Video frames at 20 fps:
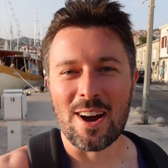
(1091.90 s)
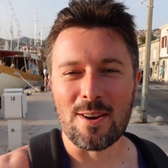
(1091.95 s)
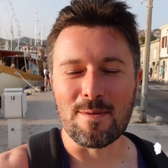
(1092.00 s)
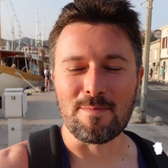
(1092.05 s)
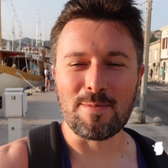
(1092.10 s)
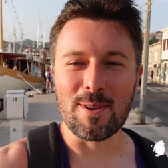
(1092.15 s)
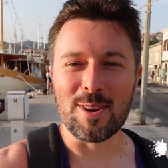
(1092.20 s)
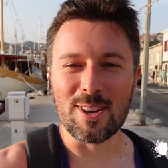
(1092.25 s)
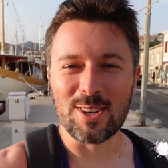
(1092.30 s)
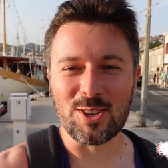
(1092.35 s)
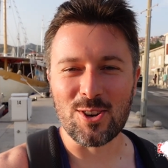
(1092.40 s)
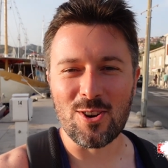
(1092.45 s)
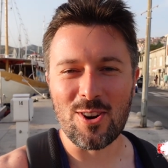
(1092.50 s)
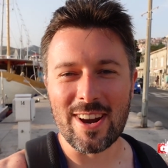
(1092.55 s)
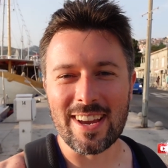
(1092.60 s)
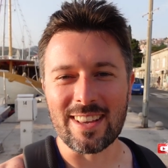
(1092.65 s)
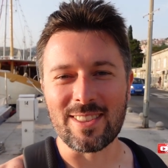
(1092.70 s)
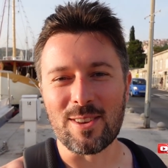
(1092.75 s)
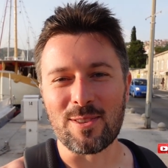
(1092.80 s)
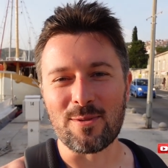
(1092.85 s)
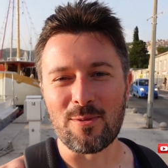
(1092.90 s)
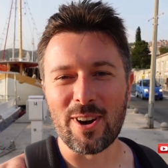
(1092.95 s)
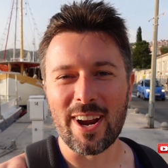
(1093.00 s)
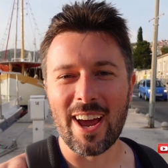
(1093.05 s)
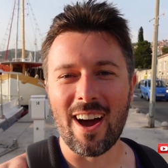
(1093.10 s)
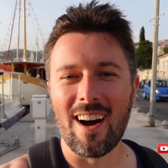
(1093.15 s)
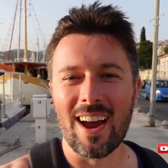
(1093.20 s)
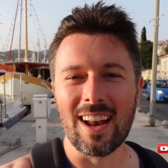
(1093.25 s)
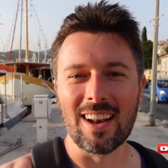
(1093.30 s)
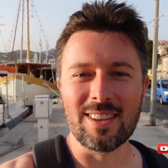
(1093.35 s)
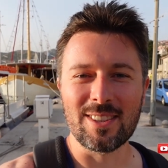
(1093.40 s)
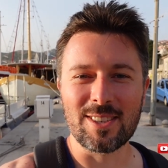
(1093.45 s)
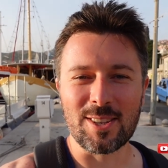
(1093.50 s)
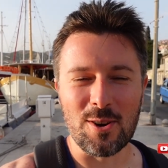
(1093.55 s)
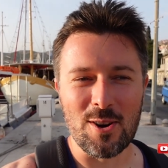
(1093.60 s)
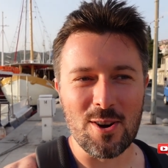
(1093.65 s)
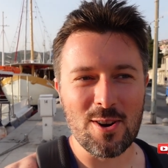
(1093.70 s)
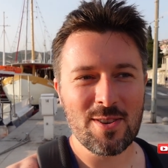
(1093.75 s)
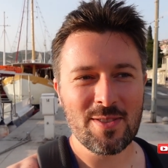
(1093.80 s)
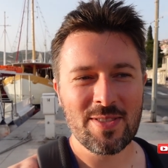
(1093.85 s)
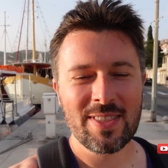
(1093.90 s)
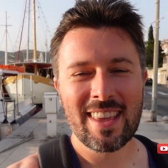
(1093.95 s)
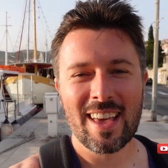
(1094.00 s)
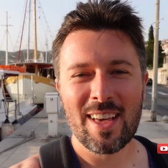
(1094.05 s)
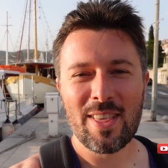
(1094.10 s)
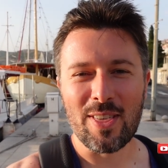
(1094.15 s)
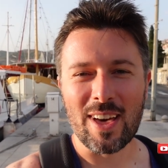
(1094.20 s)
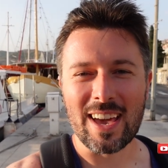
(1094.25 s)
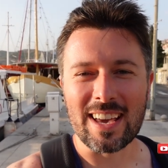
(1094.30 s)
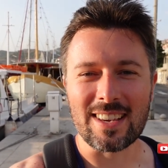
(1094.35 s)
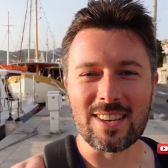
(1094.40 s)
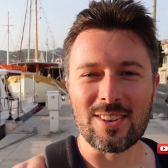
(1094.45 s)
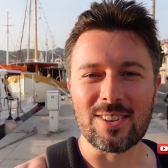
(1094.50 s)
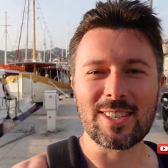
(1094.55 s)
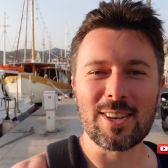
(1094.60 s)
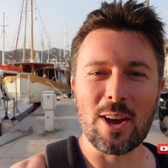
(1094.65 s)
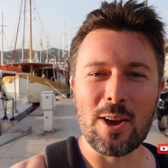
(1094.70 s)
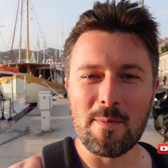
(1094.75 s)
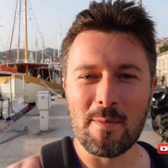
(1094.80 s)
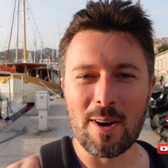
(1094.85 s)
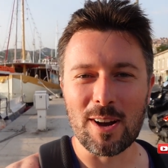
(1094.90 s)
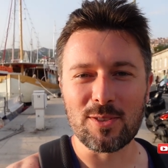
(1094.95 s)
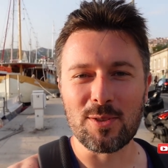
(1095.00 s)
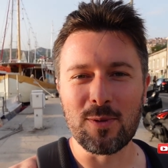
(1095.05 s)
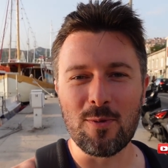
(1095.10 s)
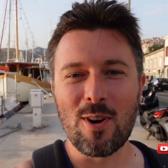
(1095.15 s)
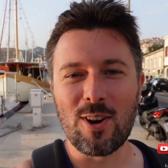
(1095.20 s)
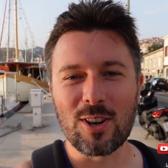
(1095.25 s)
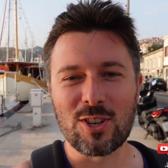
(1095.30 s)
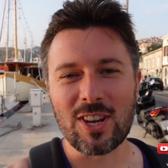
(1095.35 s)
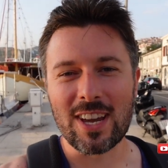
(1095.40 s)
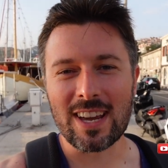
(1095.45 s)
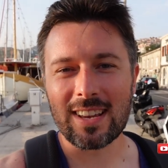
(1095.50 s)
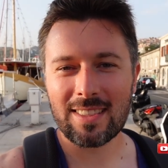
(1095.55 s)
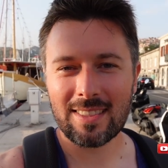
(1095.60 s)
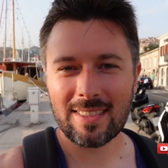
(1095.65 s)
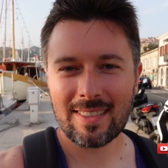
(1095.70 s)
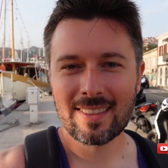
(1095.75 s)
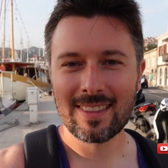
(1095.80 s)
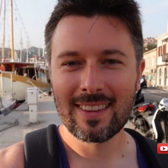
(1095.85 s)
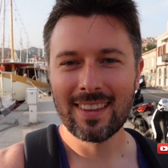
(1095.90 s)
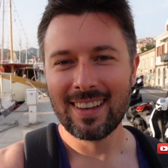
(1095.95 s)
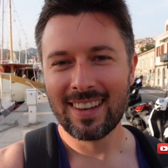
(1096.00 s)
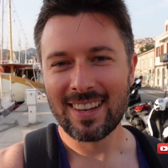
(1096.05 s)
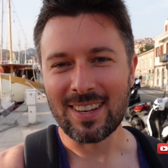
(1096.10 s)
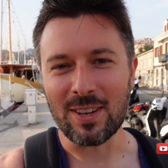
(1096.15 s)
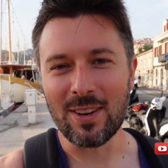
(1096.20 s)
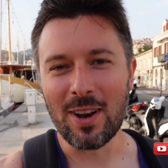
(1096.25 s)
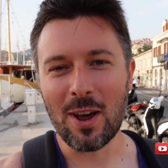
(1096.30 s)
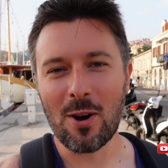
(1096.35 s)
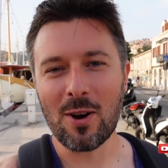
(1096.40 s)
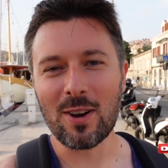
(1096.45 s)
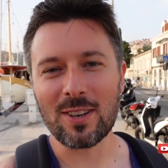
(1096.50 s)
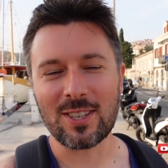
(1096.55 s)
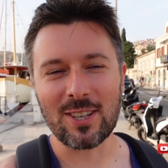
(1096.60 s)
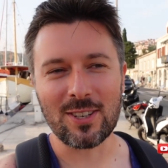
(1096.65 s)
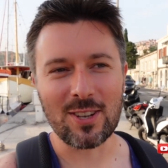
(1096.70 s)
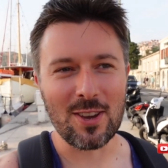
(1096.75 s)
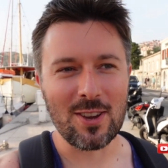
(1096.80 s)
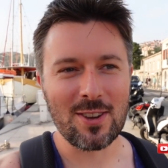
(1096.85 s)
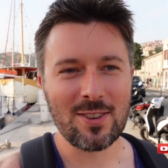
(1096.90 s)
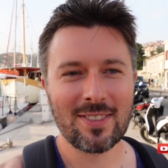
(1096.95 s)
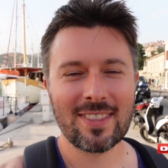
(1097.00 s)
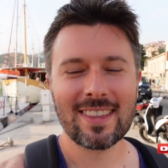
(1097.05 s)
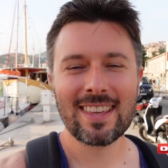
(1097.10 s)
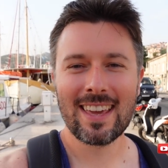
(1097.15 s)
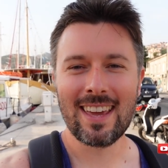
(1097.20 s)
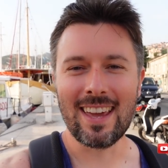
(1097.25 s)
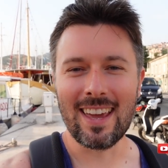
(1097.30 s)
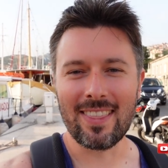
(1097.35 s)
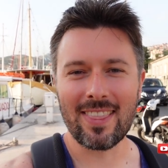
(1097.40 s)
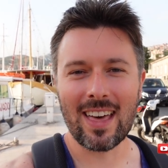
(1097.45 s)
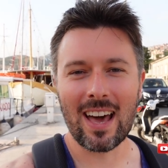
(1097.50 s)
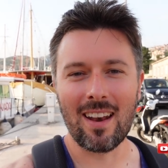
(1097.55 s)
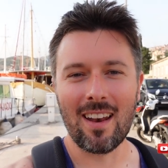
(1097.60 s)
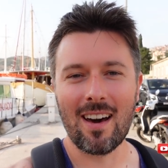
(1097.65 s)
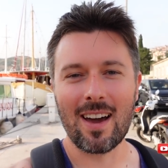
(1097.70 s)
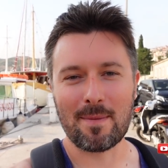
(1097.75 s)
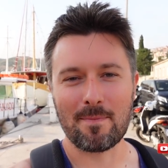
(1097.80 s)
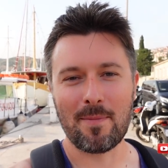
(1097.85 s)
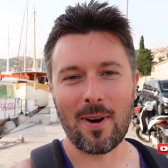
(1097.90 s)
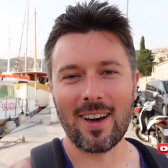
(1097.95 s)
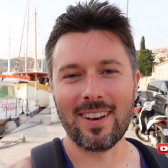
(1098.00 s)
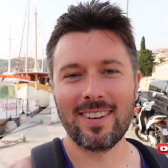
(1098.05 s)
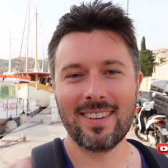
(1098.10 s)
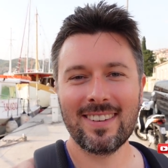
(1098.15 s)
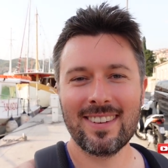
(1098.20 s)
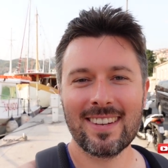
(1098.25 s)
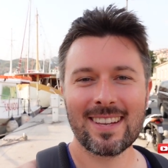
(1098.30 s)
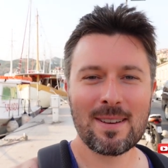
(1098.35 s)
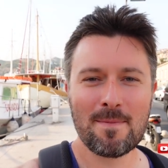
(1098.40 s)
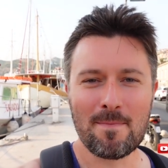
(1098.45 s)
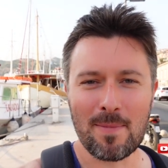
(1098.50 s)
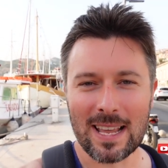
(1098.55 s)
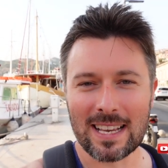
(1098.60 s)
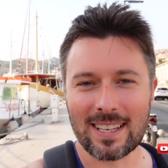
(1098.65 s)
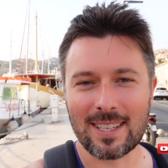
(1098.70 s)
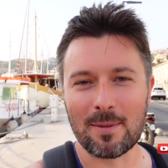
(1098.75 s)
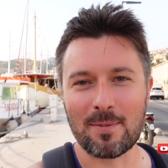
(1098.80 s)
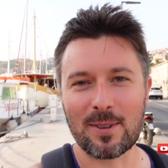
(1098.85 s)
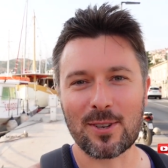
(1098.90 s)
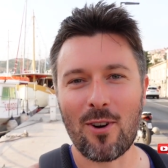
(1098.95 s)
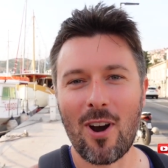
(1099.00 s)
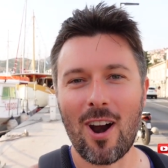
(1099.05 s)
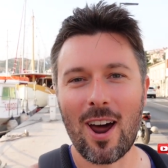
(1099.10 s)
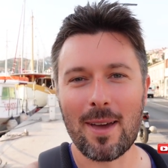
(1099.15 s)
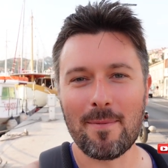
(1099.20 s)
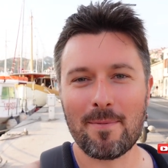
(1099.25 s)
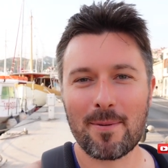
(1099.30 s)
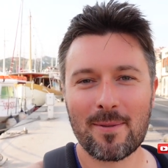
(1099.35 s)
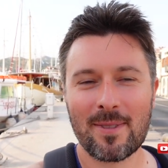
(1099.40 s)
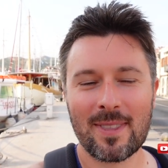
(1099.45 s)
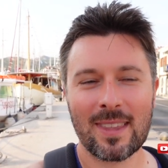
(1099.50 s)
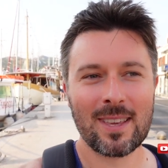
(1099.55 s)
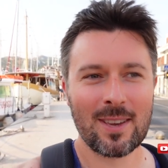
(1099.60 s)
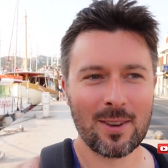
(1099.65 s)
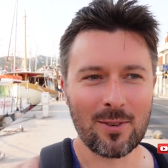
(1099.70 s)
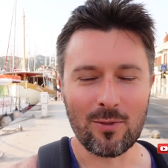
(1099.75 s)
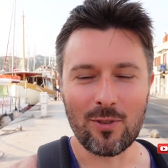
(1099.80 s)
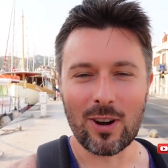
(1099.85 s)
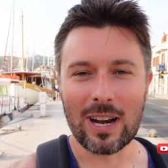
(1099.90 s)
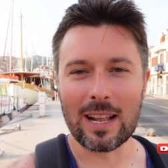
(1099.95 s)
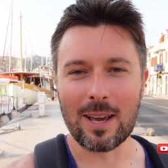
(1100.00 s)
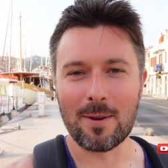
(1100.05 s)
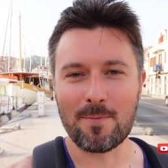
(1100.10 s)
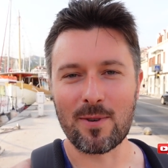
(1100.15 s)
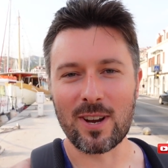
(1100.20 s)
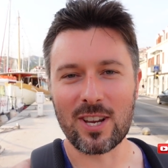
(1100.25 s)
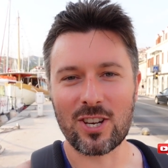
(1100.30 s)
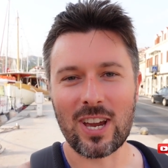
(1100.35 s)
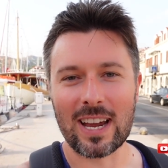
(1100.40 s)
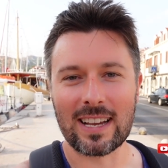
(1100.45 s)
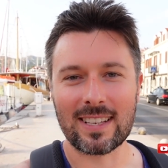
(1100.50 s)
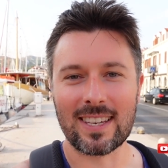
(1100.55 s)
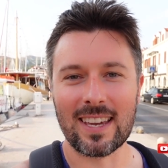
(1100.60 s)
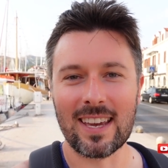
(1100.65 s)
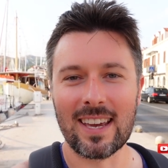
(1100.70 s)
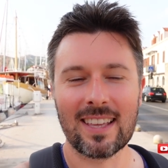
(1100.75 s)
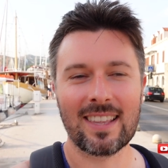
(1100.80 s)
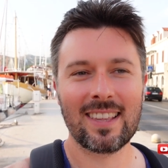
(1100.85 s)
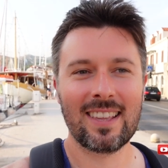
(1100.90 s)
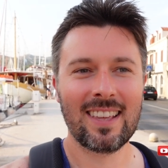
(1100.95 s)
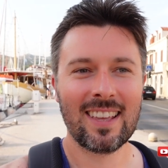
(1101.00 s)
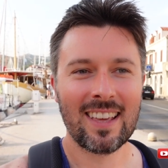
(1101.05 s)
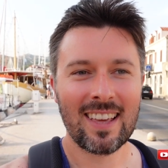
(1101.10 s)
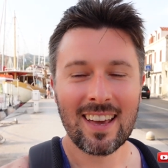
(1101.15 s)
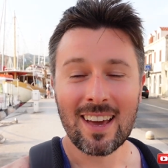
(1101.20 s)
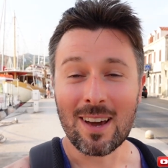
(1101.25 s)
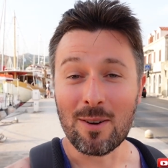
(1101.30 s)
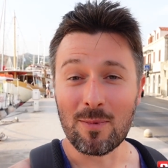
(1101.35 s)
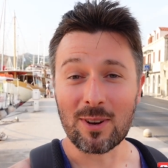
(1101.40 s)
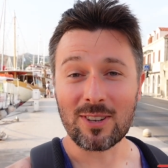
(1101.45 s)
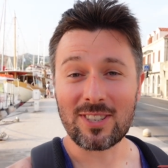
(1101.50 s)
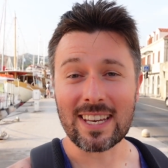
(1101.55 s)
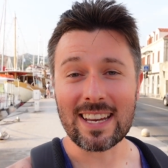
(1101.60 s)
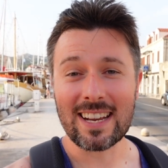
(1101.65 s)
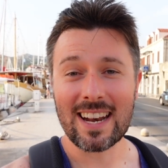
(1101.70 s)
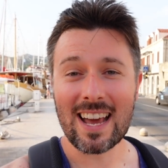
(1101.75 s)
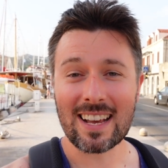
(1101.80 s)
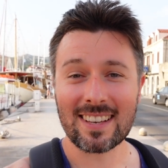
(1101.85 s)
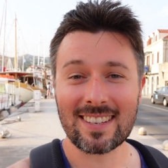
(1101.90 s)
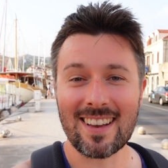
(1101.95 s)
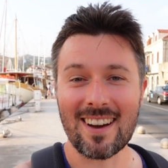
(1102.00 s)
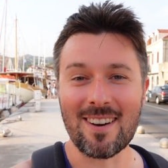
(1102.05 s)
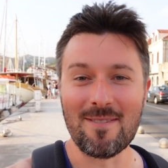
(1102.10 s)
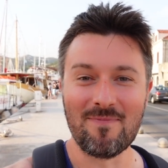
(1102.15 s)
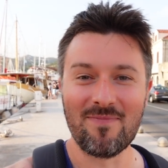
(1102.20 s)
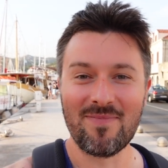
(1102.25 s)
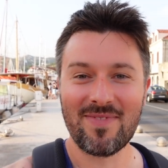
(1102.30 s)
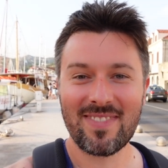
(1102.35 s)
Hope you enjoyed the three island tour. Thank you so much for watching. You know what to do. Hit that like button. Please subscribe. Really appreciate it. And we'll see you next time.